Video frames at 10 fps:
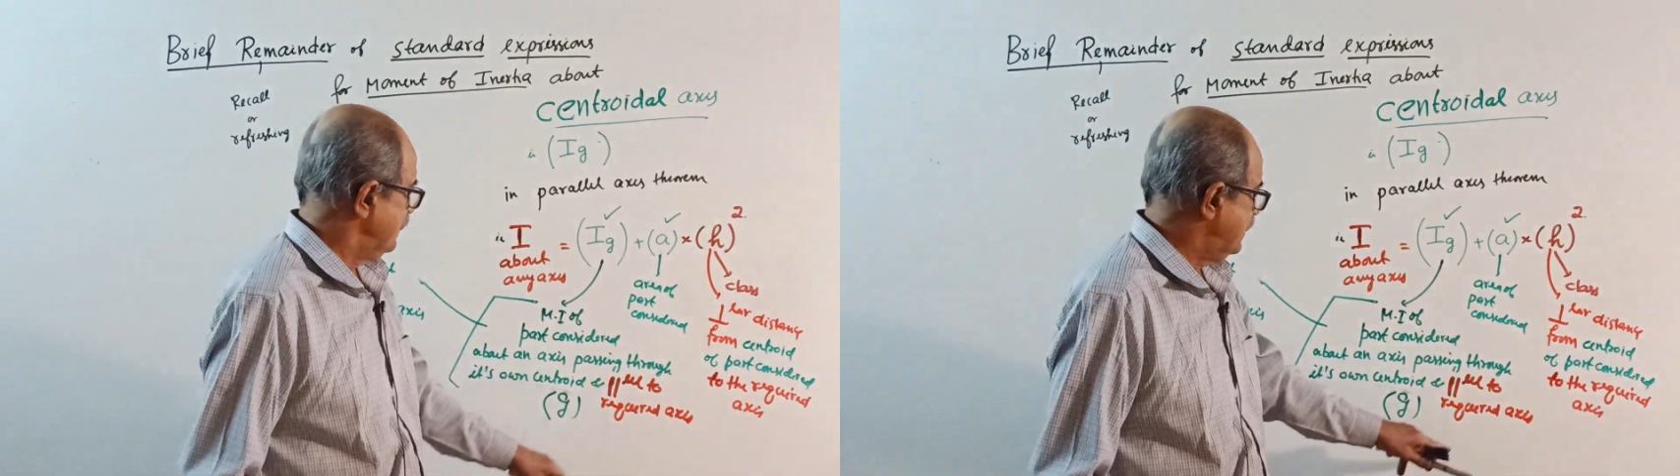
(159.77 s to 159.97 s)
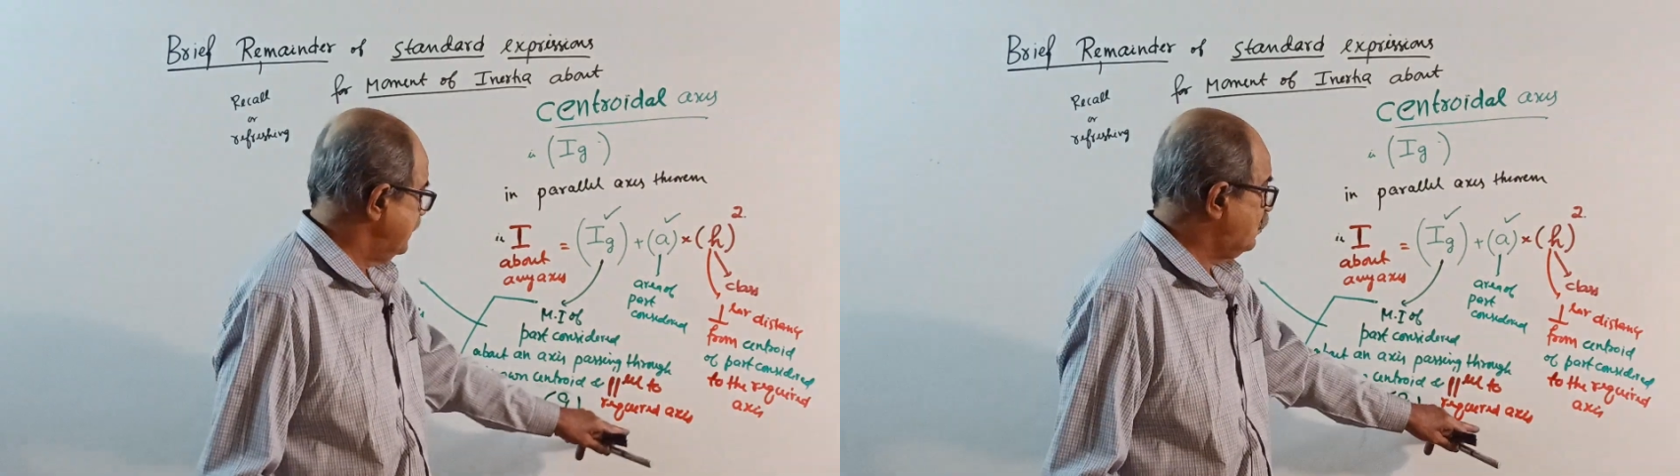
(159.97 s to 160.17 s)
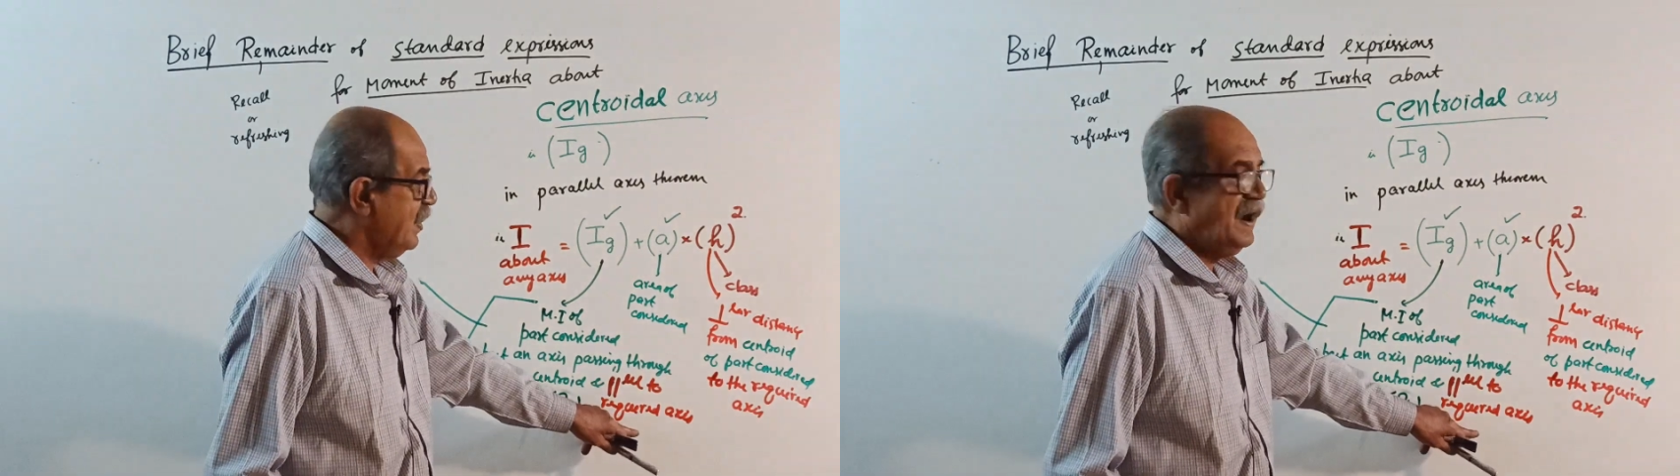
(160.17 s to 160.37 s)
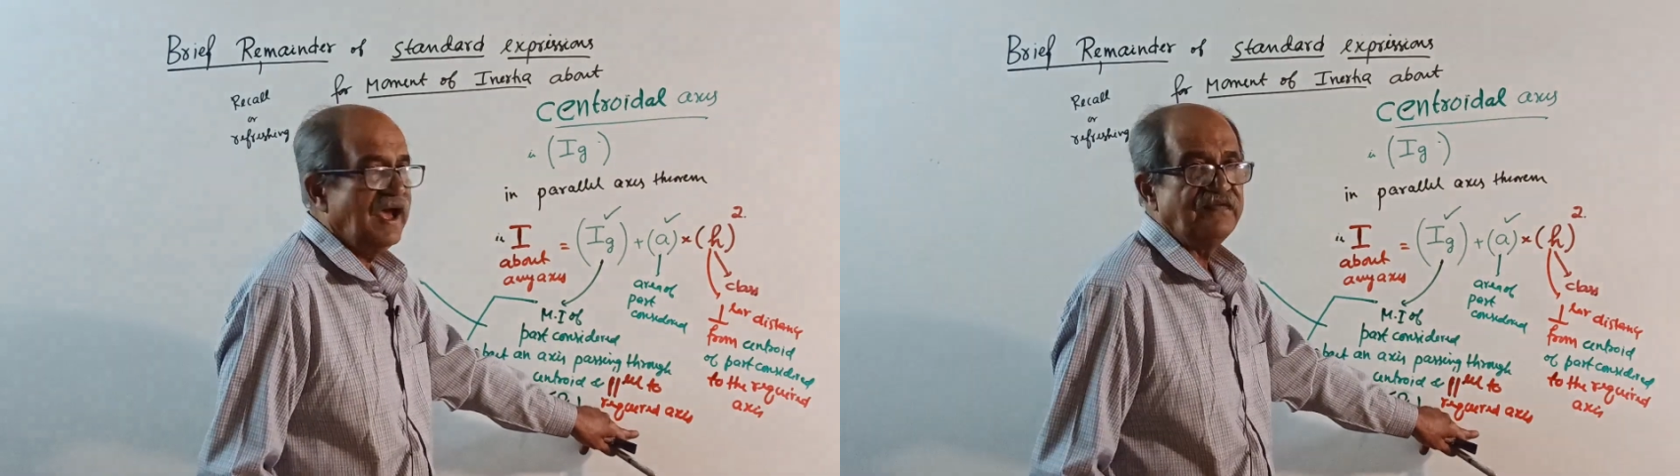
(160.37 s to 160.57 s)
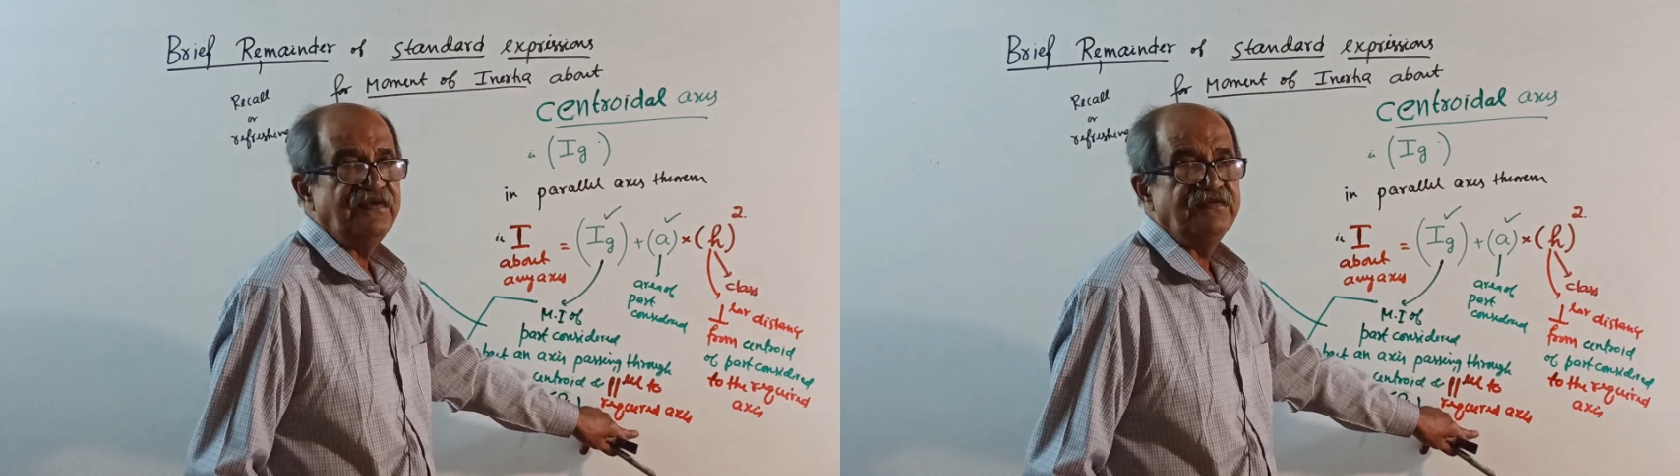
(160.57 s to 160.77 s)
required
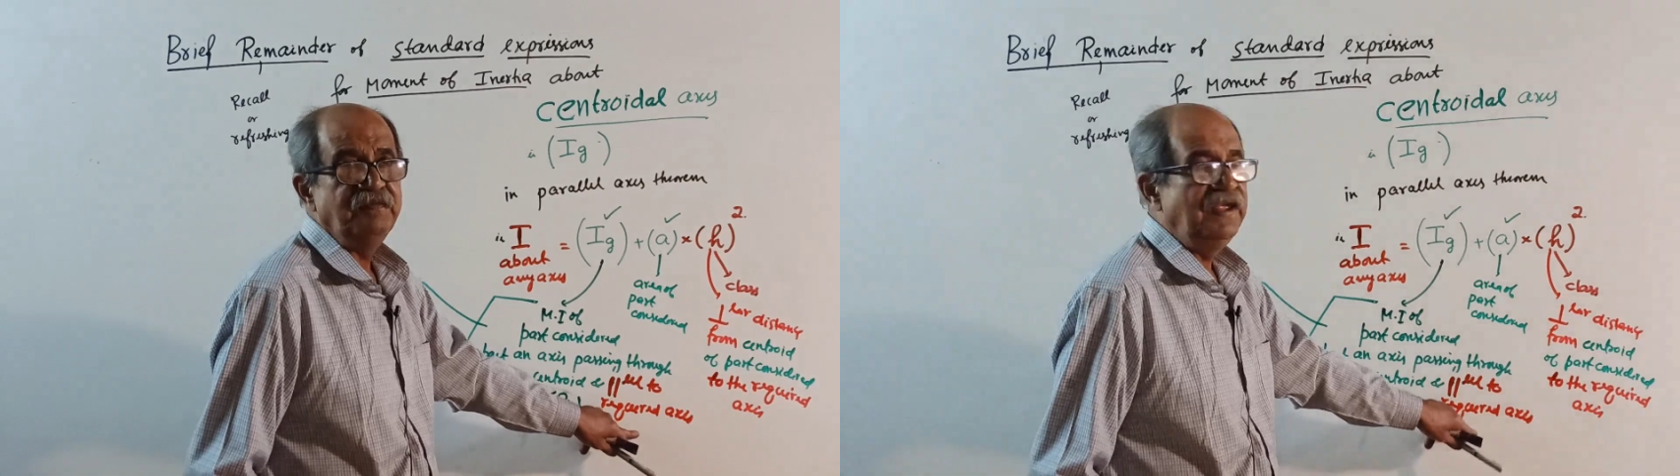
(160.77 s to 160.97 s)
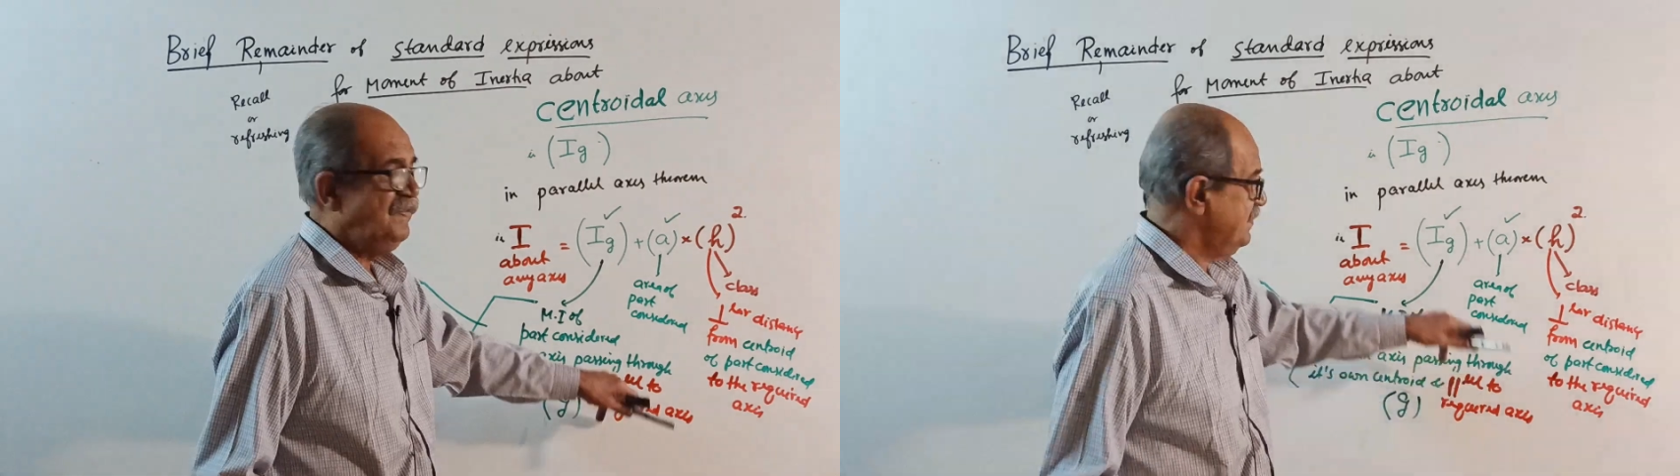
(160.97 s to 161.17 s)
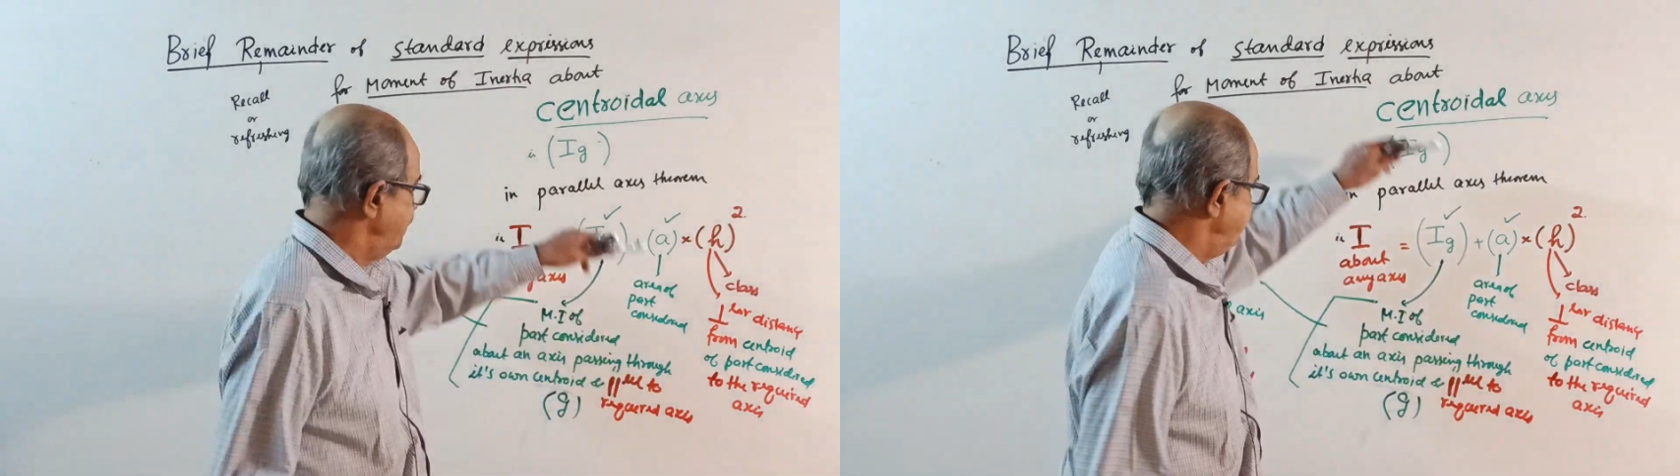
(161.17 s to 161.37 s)
axis. Means